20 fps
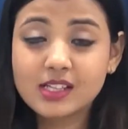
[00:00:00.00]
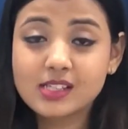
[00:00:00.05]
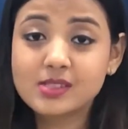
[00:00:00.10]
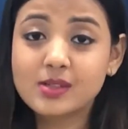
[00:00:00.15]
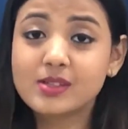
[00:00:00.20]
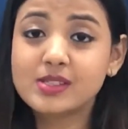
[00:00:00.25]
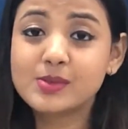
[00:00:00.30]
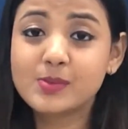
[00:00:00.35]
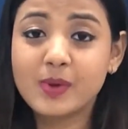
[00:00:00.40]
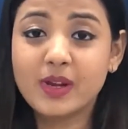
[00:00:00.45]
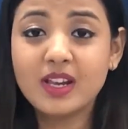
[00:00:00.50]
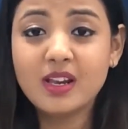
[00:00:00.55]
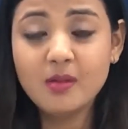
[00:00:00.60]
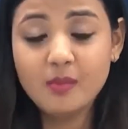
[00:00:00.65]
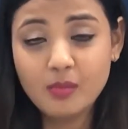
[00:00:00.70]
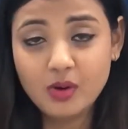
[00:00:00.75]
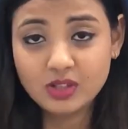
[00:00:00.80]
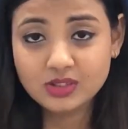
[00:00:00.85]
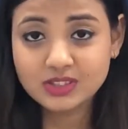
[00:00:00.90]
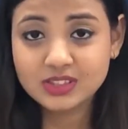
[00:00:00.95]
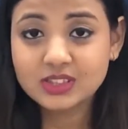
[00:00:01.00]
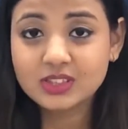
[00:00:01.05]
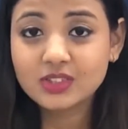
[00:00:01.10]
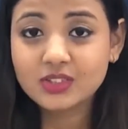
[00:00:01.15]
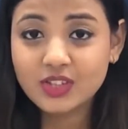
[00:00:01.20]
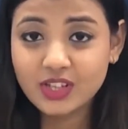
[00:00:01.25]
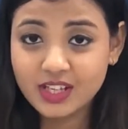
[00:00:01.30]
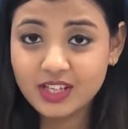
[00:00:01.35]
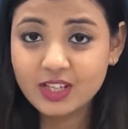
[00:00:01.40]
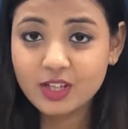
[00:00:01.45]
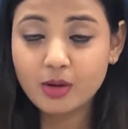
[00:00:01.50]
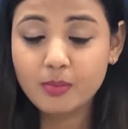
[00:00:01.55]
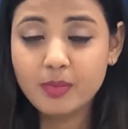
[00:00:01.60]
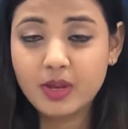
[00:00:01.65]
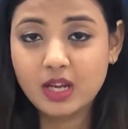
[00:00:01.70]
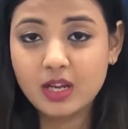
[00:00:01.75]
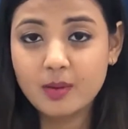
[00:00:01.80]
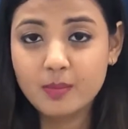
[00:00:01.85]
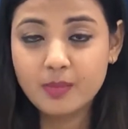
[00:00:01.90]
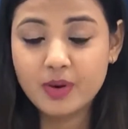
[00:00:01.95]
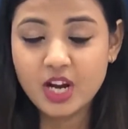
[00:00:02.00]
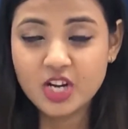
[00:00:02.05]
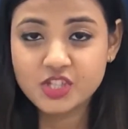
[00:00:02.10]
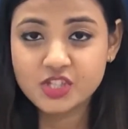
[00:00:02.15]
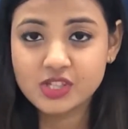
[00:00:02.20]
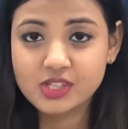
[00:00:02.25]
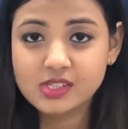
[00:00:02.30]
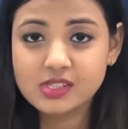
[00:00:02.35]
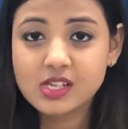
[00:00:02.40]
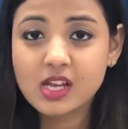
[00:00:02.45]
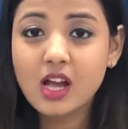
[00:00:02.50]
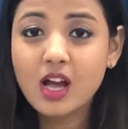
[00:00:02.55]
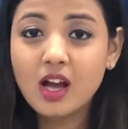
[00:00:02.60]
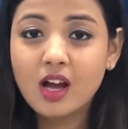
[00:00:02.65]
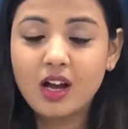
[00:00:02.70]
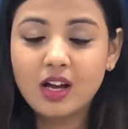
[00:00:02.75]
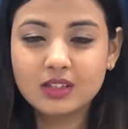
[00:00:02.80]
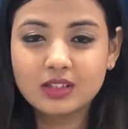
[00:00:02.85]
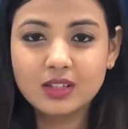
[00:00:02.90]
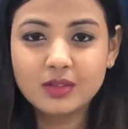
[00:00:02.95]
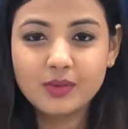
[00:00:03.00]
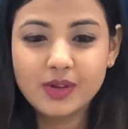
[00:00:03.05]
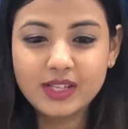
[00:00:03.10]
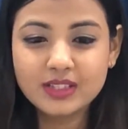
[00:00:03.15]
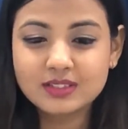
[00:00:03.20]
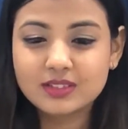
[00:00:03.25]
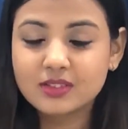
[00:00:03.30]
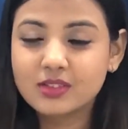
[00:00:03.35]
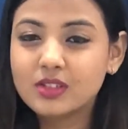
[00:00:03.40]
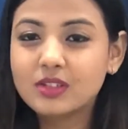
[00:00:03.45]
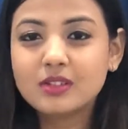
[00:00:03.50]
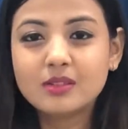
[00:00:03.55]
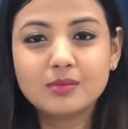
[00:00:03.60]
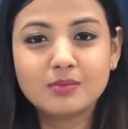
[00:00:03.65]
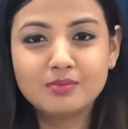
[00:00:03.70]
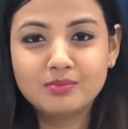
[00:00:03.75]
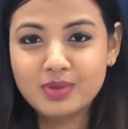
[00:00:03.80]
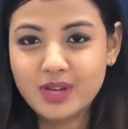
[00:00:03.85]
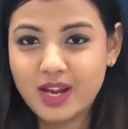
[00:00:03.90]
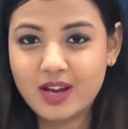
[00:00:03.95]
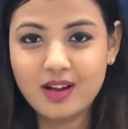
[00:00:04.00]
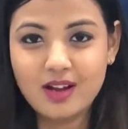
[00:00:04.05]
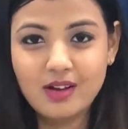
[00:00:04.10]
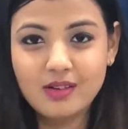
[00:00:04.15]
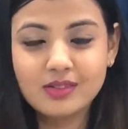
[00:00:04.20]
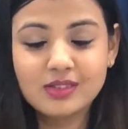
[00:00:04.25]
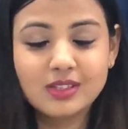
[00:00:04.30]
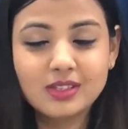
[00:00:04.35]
So it's very important to clean your makeup brushes, otherwise you'll break out,